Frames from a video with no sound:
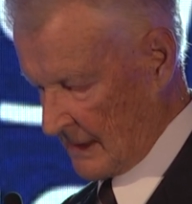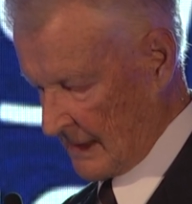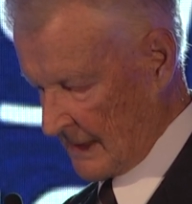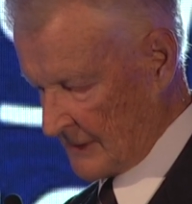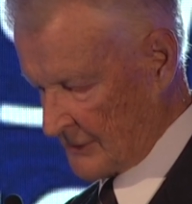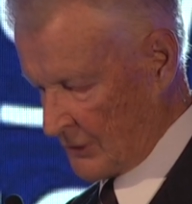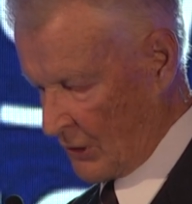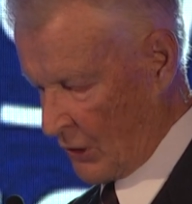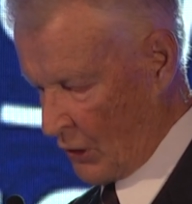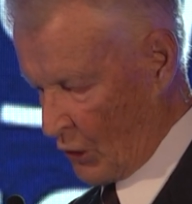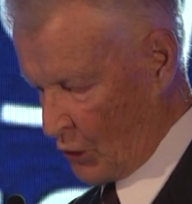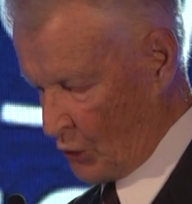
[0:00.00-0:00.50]

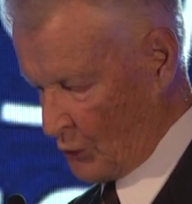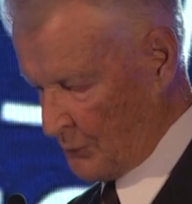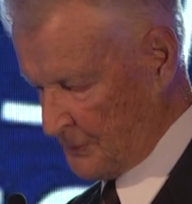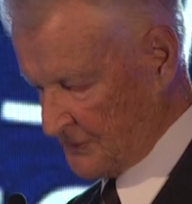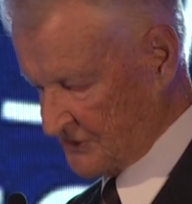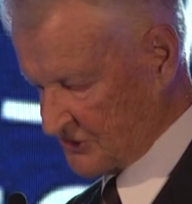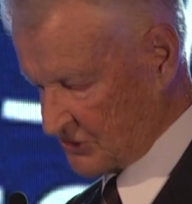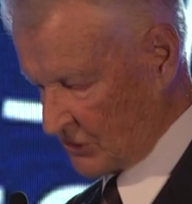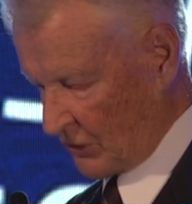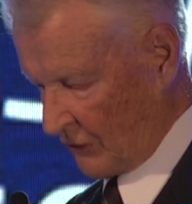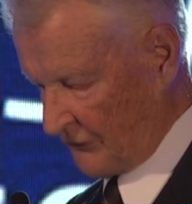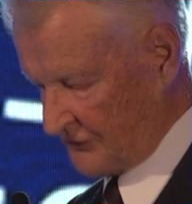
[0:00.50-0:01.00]
and
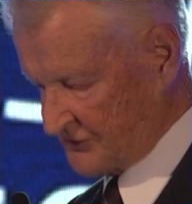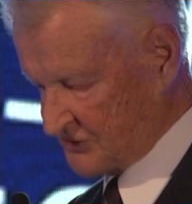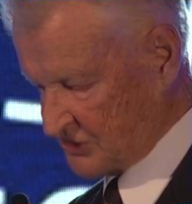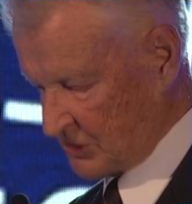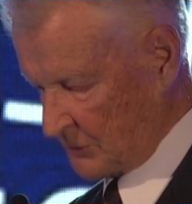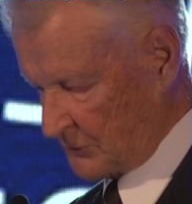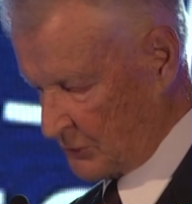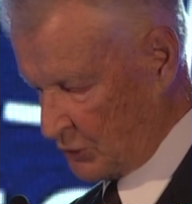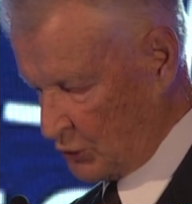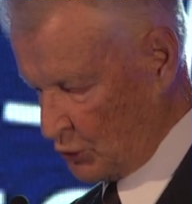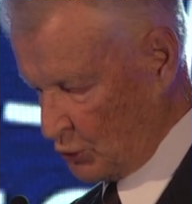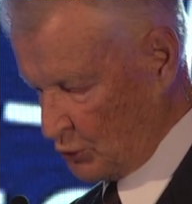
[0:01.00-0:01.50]
hopes of
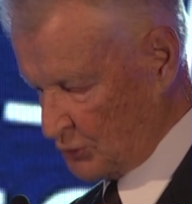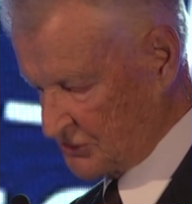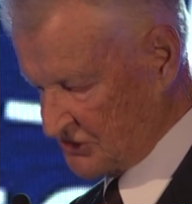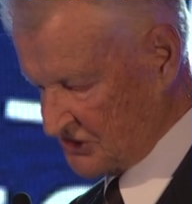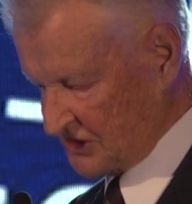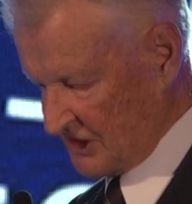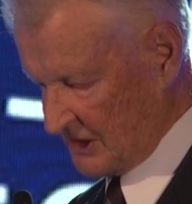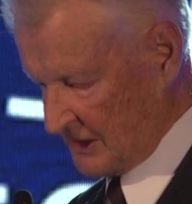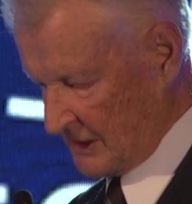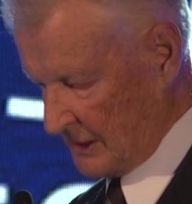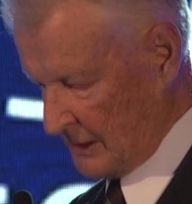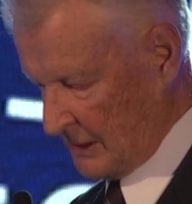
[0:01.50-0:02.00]

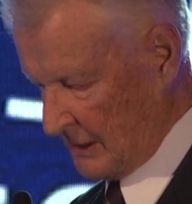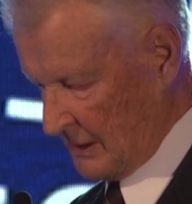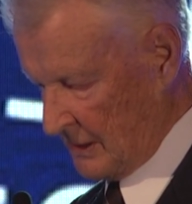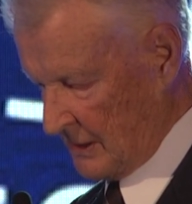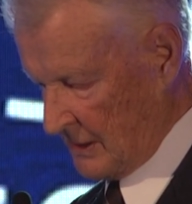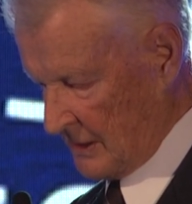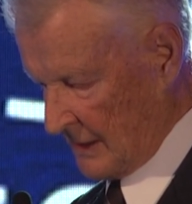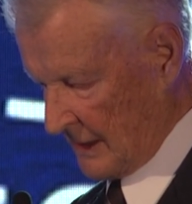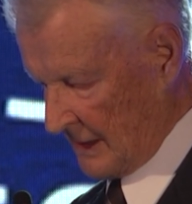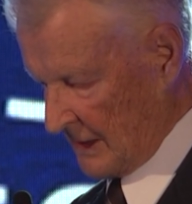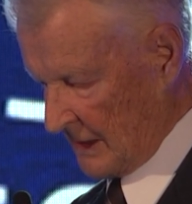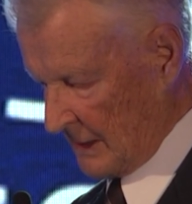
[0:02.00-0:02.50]
seducing
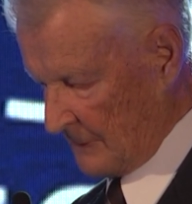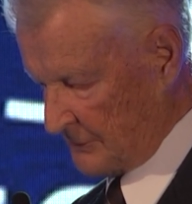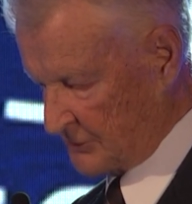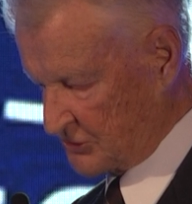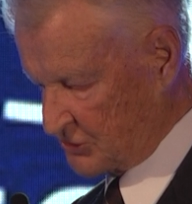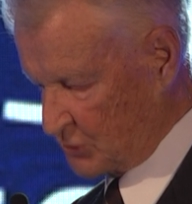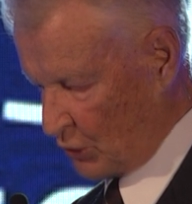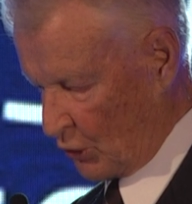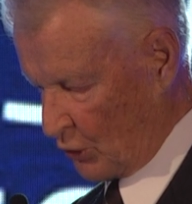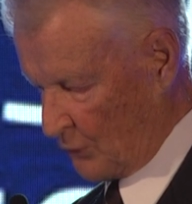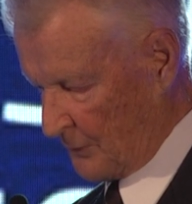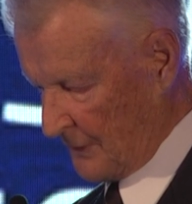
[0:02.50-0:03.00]
and
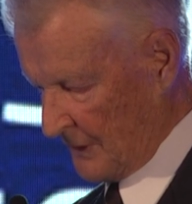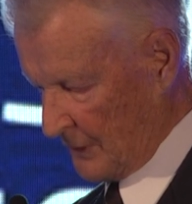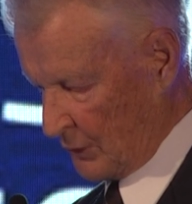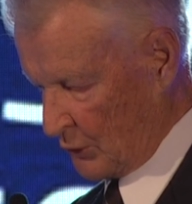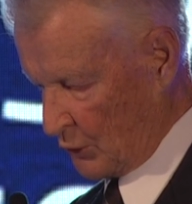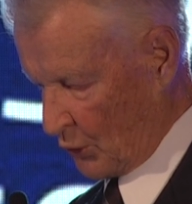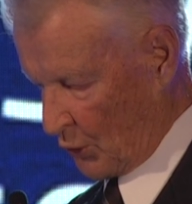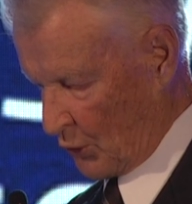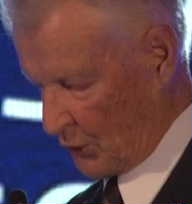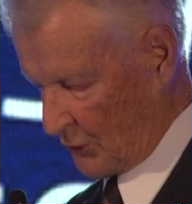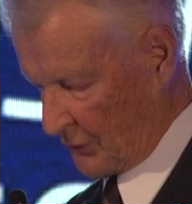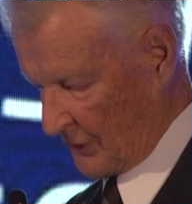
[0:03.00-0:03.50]
absorbing
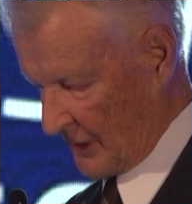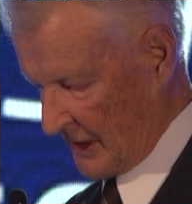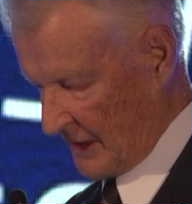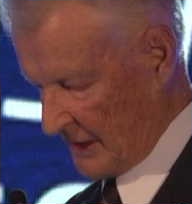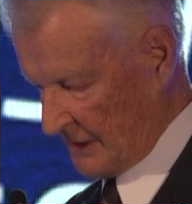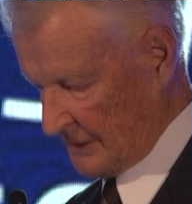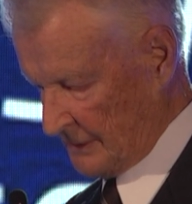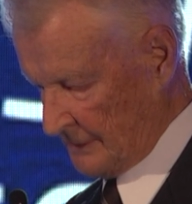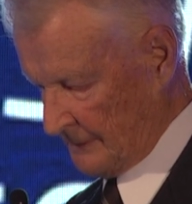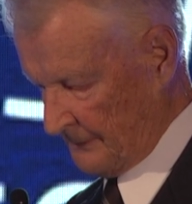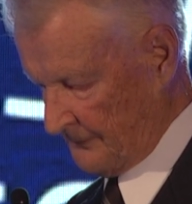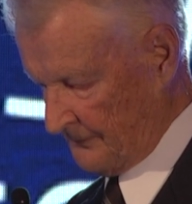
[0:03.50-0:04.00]

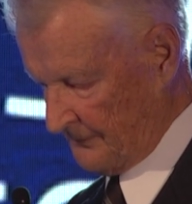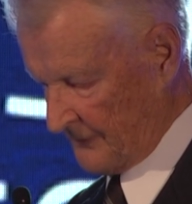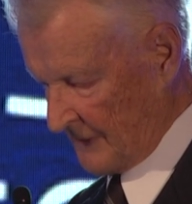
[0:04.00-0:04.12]
Ukraine,